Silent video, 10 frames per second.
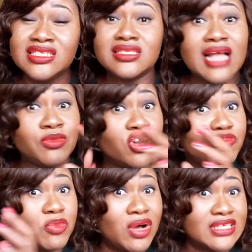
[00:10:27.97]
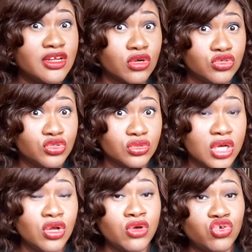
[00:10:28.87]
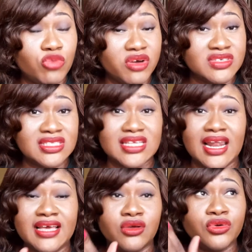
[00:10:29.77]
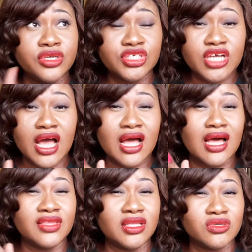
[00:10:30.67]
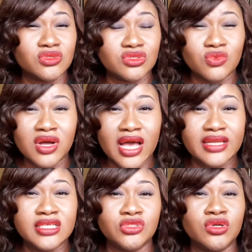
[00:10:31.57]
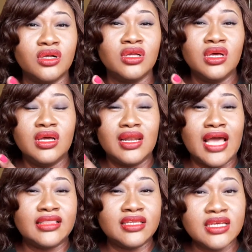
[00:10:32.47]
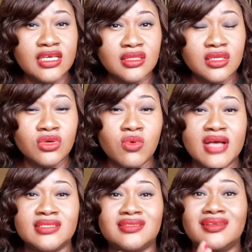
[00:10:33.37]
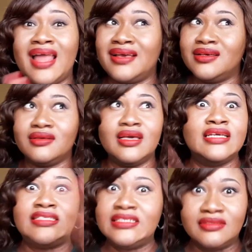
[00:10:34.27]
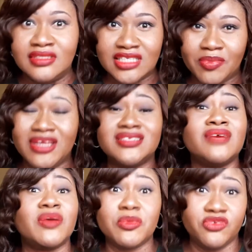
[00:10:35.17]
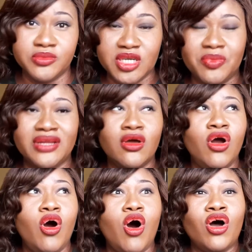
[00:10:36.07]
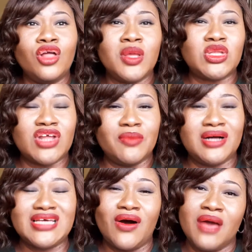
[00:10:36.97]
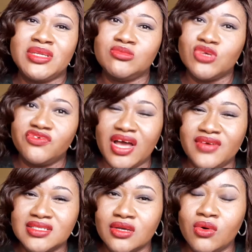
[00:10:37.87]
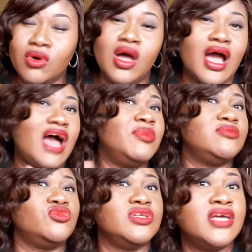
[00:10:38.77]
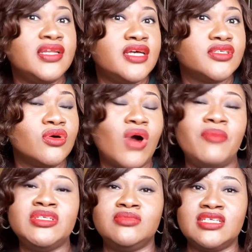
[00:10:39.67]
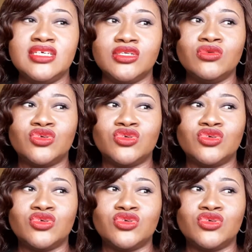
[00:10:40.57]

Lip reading: I'm talking of people outside the country. A good number of these things are like Croatia. I think there was one guy in Israel, like 3 in the US, like 18 in Japan, several people from Japan. All of them are talking about how I met him 25 years ago, I met him 28 years ago, I met him 30 years ago.